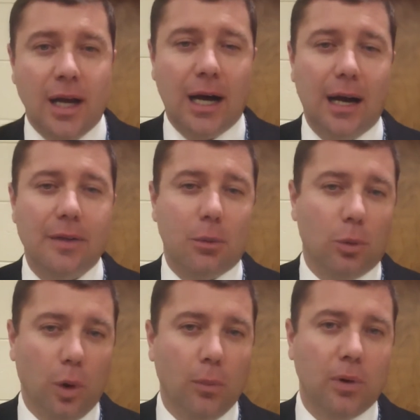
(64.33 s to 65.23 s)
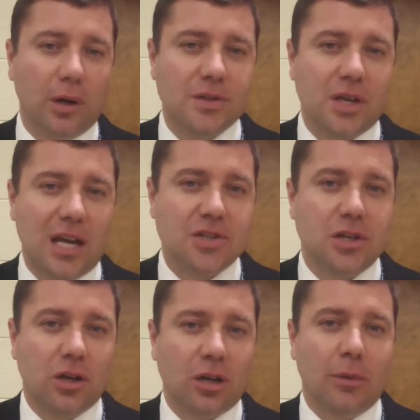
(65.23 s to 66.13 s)
Uh, they were role players last
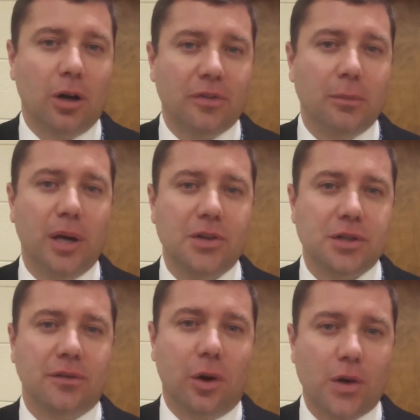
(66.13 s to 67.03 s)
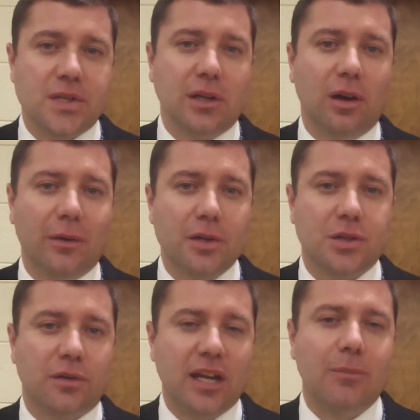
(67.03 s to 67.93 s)
year coming off the bench at the varsity level,
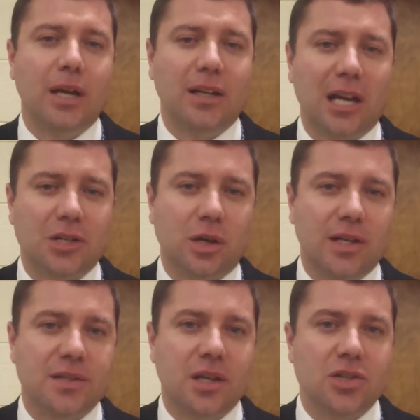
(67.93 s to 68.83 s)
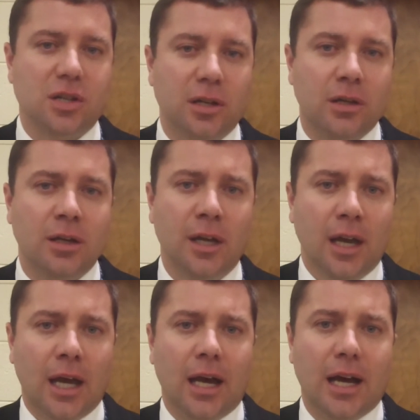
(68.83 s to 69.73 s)
so if they can make that transition and
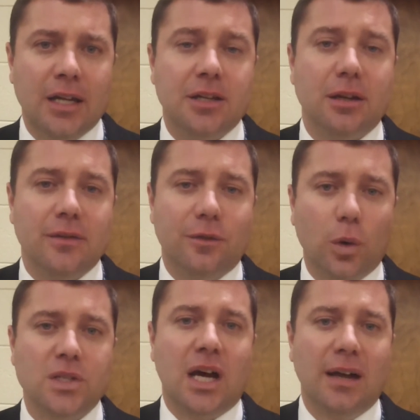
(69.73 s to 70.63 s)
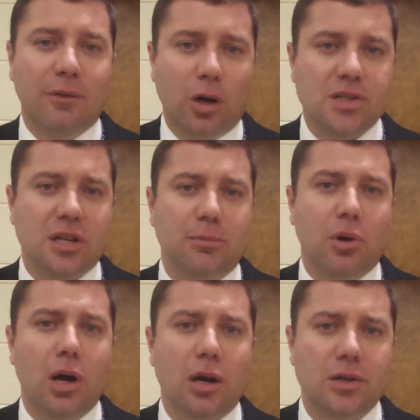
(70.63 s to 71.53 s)
uh, into full-time varsity
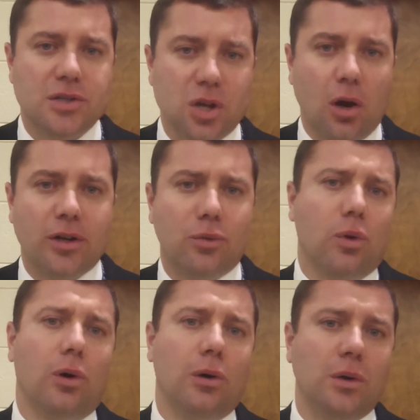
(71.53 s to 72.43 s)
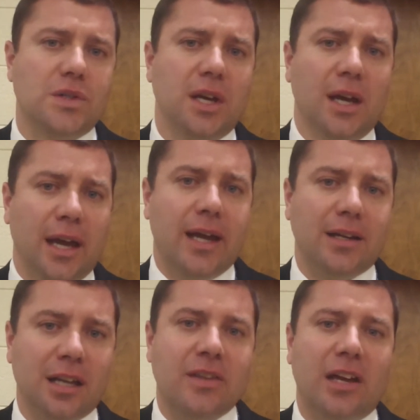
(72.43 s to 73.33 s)
players, starting roles,
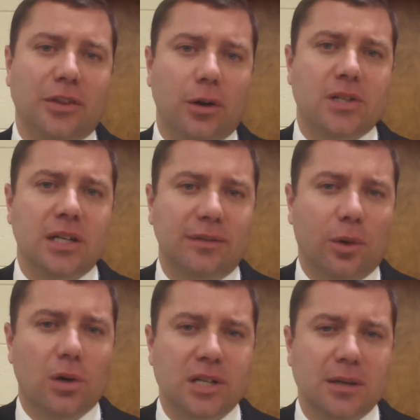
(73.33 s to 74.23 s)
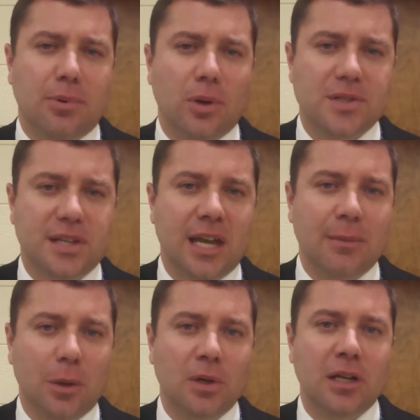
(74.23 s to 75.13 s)
and getting that 13, 14 points a
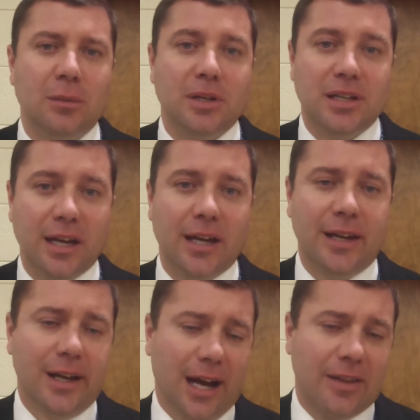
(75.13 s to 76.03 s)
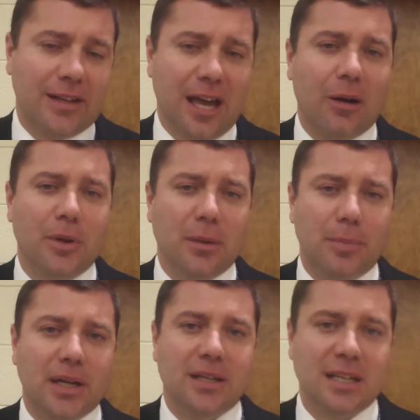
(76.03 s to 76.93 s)
game that we need them to get, I think that'll be a
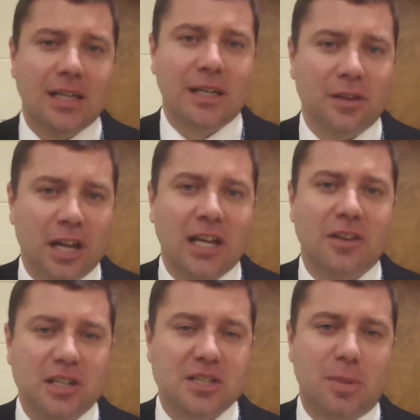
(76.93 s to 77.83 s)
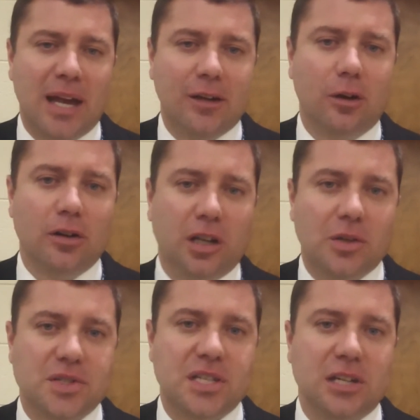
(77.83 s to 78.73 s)
big key. And then Anthony Spangler,
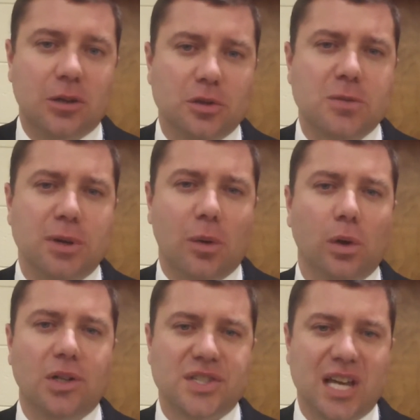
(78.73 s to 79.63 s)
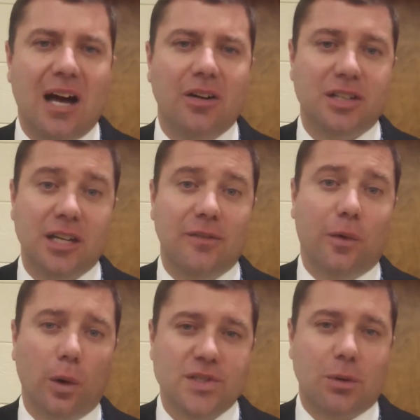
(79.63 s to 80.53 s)
another senior, will just be a real solid kid
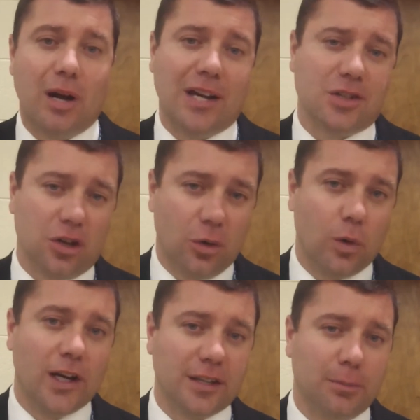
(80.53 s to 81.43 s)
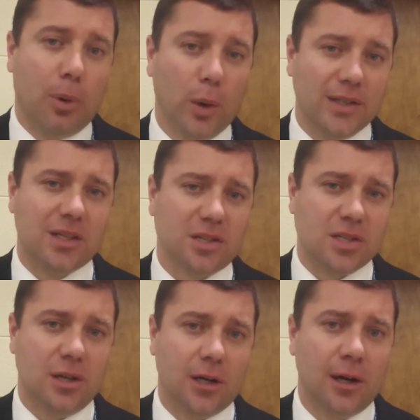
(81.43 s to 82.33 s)
for us that we're actually going to run at the point
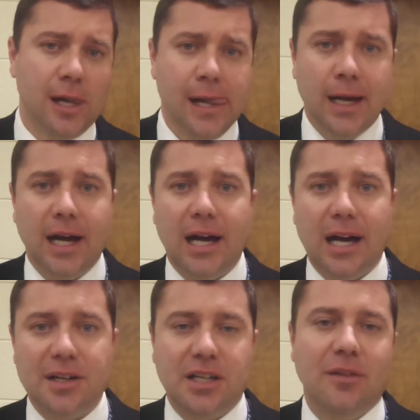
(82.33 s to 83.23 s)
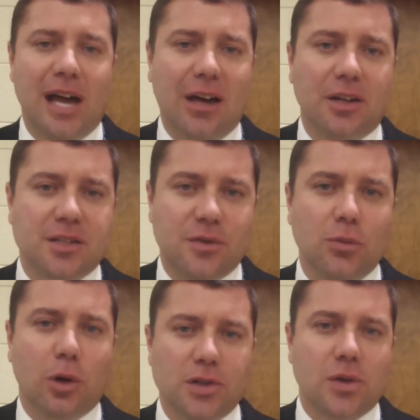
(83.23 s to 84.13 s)
this year uh, to give Alex a
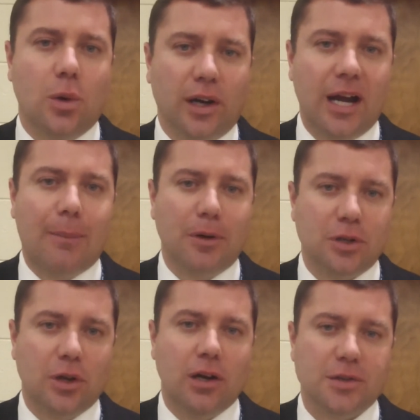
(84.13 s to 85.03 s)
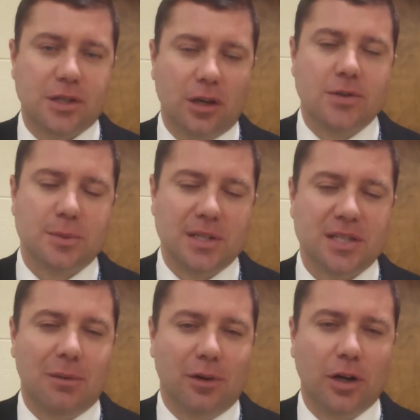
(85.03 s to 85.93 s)
few more scoring opportunities. So those will be
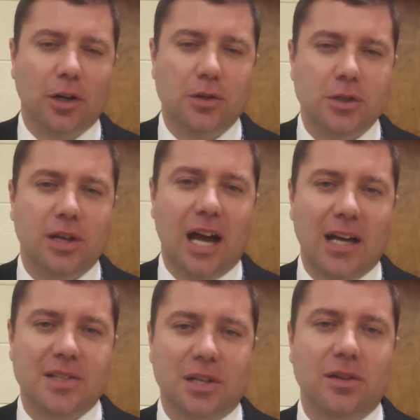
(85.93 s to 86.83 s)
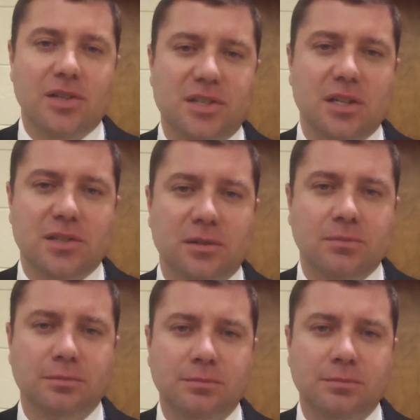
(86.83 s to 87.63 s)
some of our go-to guys here this season.